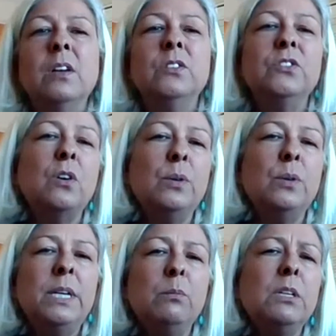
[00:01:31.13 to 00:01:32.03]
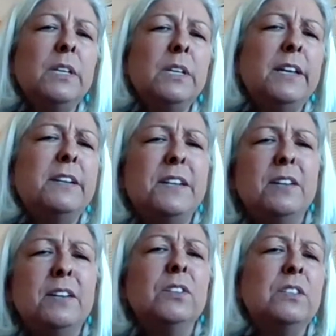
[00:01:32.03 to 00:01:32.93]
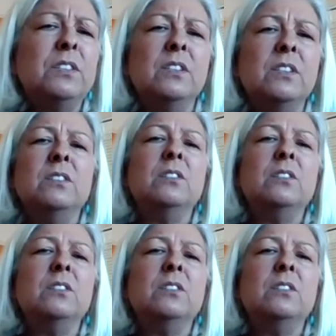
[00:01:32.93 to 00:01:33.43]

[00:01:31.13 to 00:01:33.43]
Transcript: So, heat related illnesses